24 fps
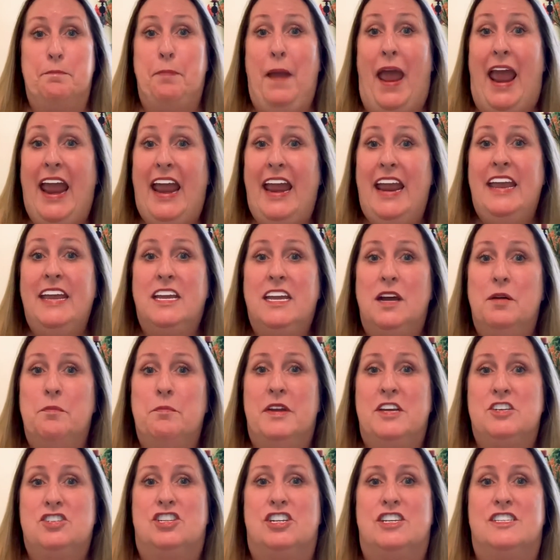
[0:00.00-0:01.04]
Paying
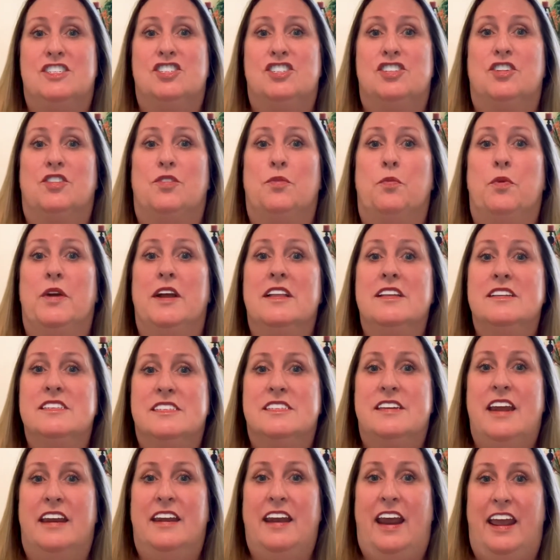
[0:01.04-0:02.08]
commissions to the real
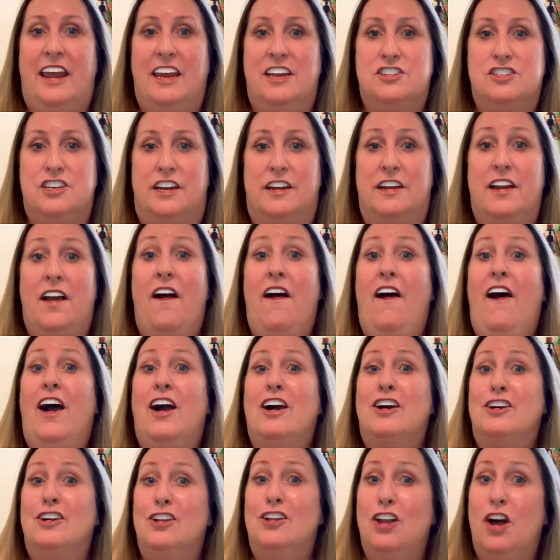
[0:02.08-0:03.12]
estate agent,
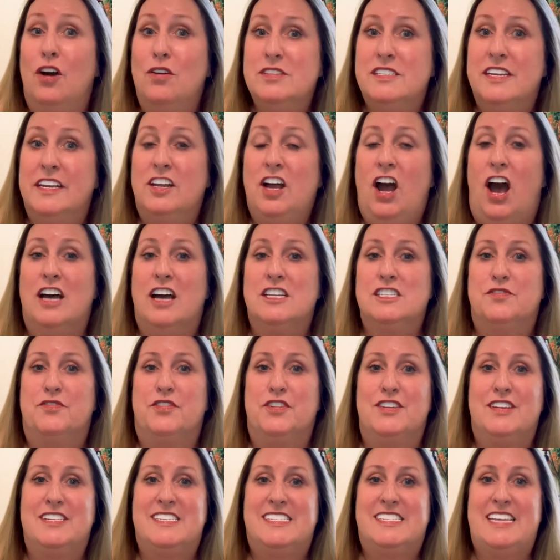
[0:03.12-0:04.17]
closing costs
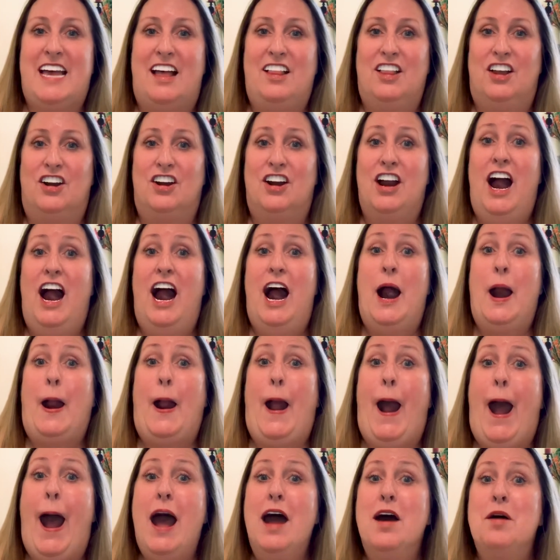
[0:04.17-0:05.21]
for the seller,
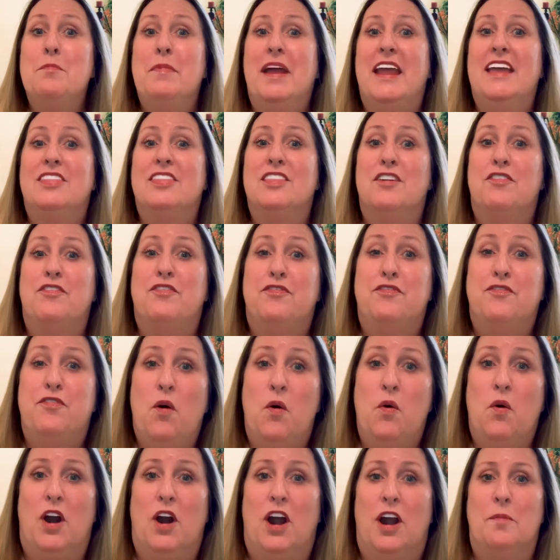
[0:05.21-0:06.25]
come in the
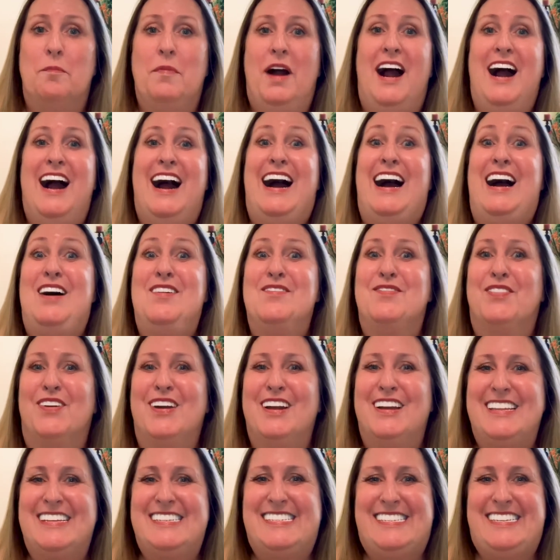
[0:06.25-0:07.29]
form of
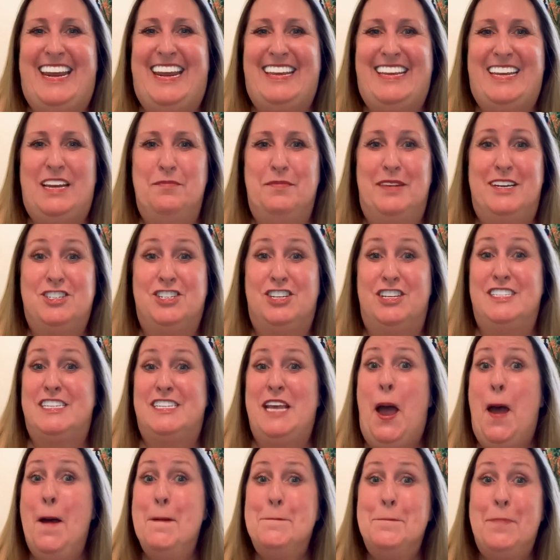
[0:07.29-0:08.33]
real estate commissions
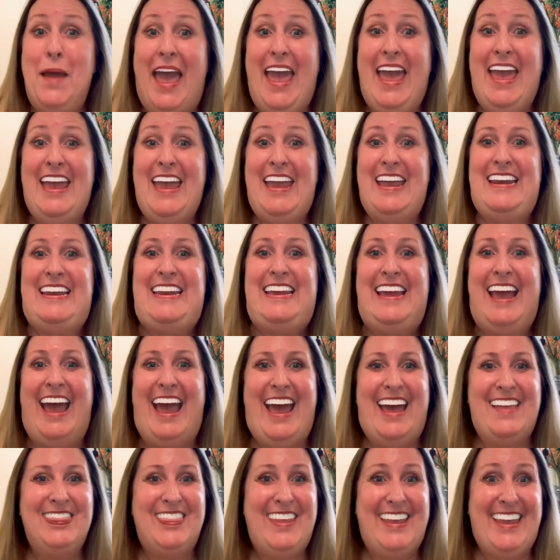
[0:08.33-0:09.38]
paid
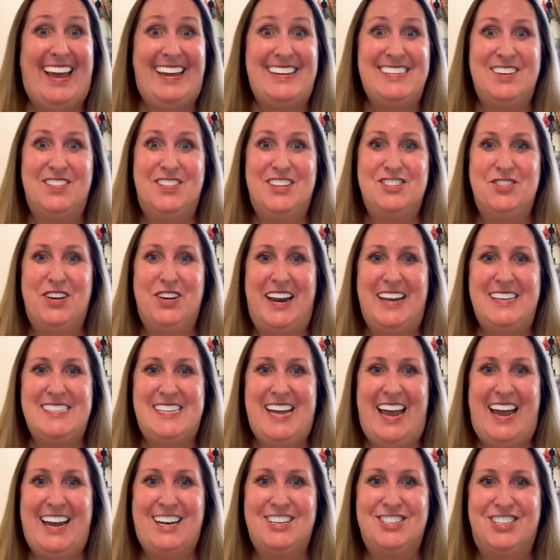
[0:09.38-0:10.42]
at the end of the
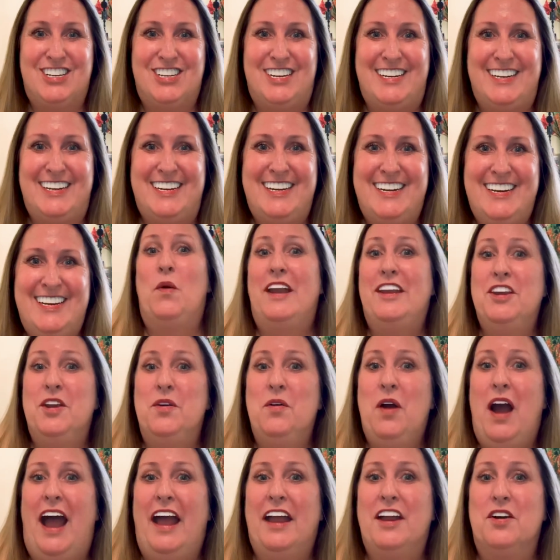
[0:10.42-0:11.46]
transaction. When
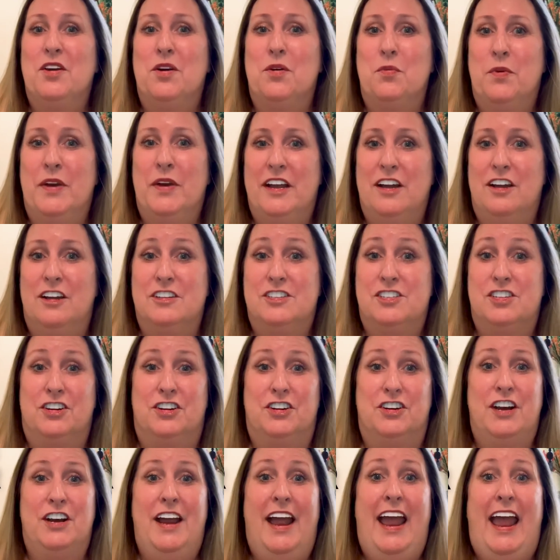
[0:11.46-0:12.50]
you hire a
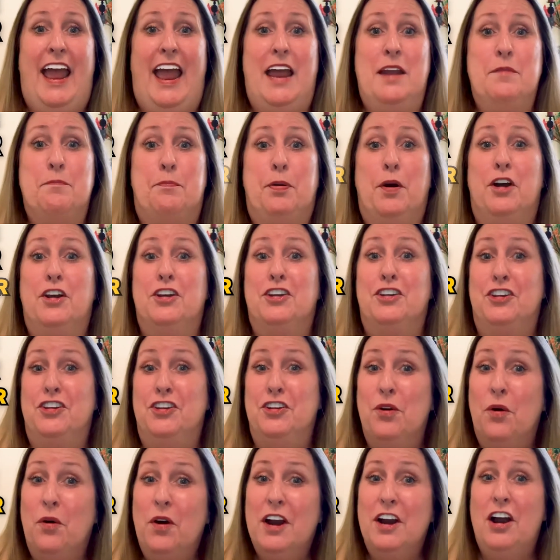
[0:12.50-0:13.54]
realtor and put
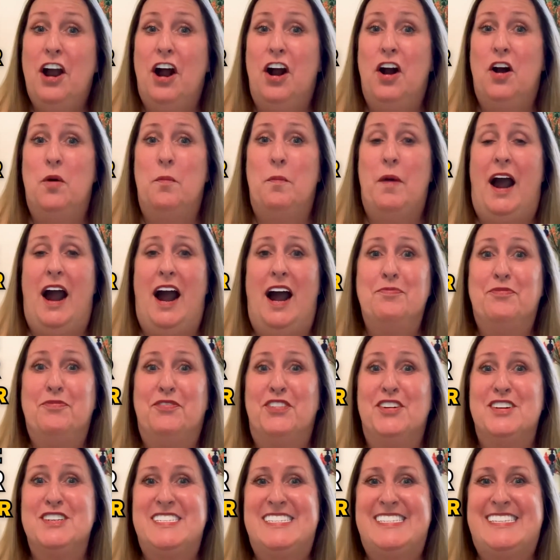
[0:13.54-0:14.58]
your home up
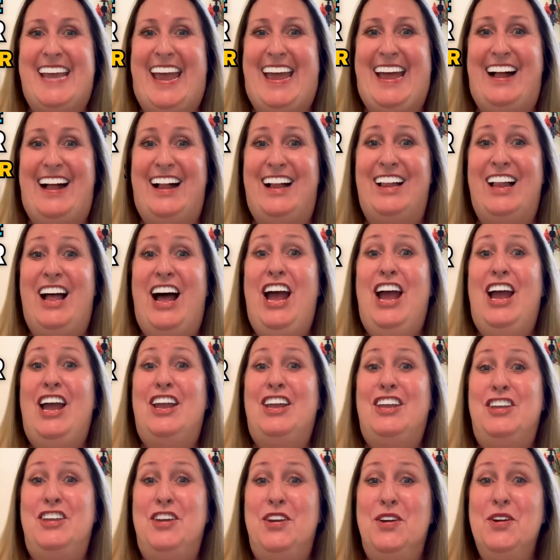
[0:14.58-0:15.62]
for sale,
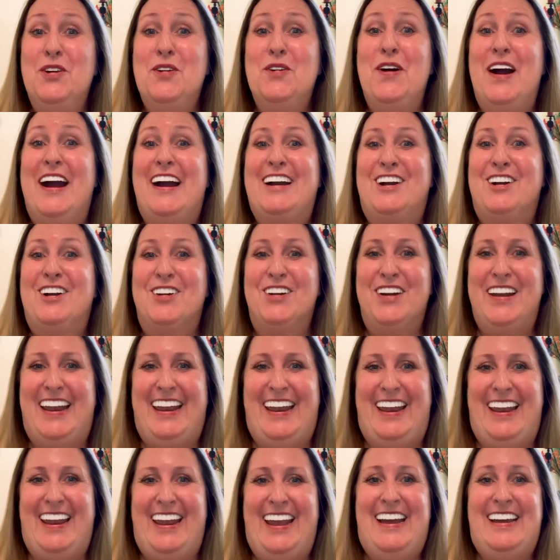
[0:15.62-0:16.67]
you
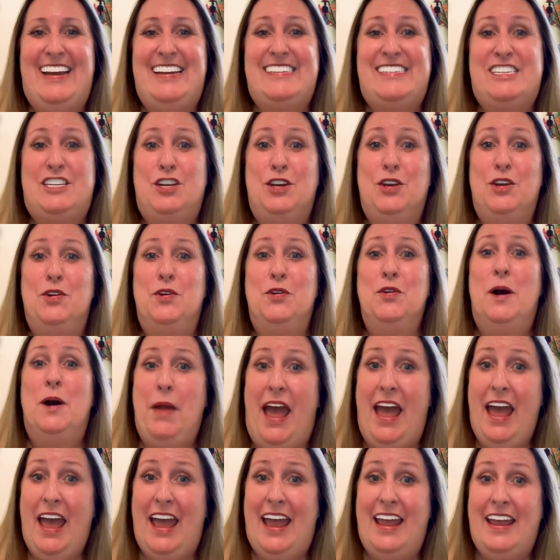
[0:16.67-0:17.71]
agree to
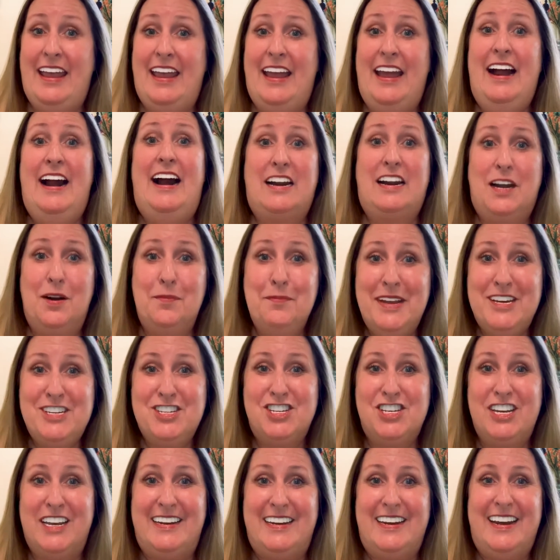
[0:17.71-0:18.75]
pay a
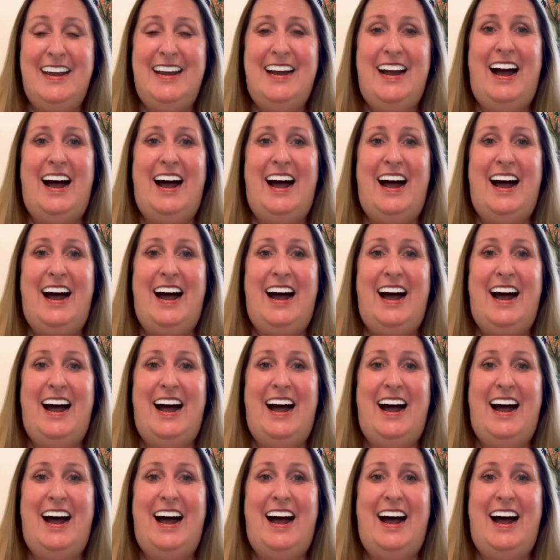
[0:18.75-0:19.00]
commission.